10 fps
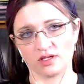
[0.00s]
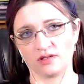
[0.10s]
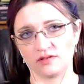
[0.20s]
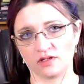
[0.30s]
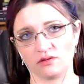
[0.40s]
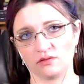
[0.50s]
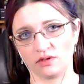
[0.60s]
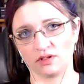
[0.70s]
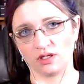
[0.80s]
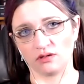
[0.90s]
And so,
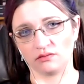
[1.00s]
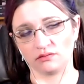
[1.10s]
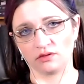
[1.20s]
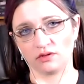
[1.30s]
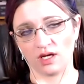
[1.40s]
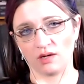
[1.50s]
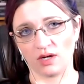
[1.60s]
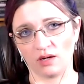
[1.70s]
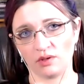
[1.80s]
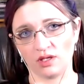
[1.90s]

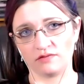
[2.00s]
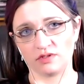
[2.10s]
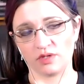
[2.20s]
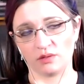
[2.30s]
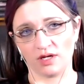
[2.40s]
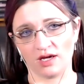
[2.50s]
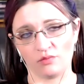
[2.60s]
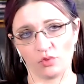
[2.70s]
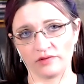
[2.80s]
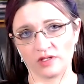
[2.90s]
I would love to be able to have
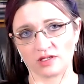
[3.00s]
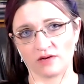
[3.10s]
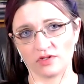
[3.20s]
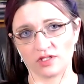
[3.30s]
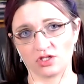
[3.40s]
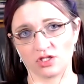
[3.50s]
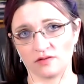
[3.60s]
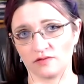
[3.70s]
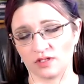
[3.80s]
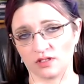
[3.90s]
more of these
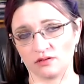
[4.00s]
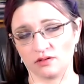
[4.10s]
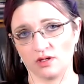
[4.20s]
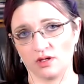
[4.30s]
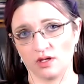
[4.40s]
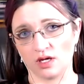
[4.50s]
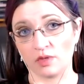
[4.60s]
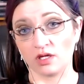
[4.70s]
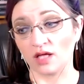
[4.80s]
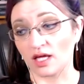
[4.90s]
conversations. And I
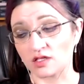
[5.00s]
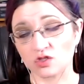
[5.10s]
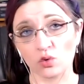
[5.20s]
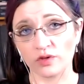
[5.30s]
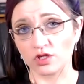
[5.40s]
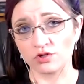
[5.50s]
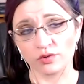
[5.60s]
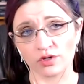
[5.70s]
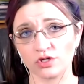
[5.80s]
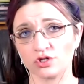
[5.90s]
mean, like, it's cool that you do
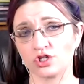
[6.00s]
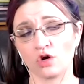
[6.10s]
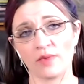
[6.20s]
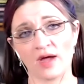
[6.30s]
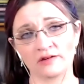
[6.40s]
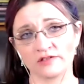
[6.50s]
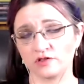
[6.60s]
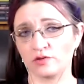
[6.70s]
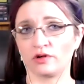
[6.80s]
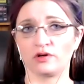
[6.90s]
it on your show. Magnus is
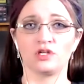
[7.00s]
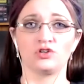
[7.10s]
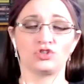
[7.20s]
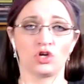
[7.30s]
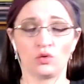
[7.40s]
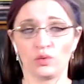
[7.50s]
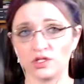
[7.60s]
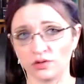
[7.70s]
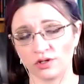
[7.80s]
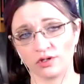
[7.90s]
doing it on his show. We
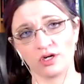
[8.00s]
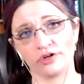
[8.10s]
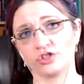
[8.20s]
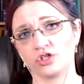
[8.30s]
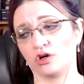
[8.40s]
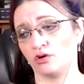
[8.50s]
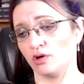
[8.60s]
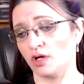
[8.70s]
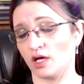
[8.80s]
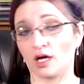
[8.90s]
do it on our show.
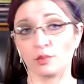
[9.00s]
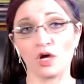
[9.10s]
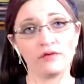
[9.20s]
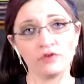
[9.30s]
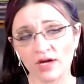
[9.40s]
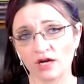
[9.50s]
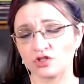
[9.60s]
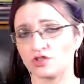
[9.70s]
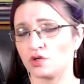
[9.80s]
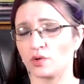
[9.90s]
Convo Couch
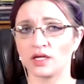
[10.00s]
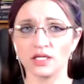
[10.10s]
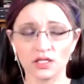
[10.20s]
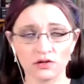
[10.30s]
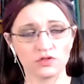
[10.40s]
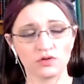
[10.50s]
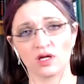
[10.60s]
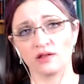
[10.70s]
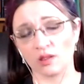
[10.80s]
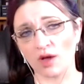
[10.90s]
is doing it. Nico's doing
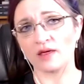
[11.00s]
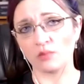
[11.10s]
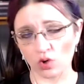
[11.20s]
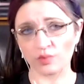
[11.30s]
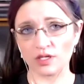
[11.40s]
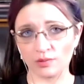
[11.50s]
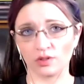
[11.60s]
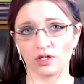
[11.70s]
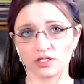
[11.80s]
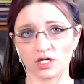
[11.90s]
it. Like, I think more people
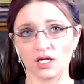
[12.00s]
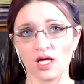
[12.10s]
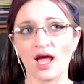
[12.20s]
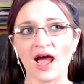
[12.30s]
are starting.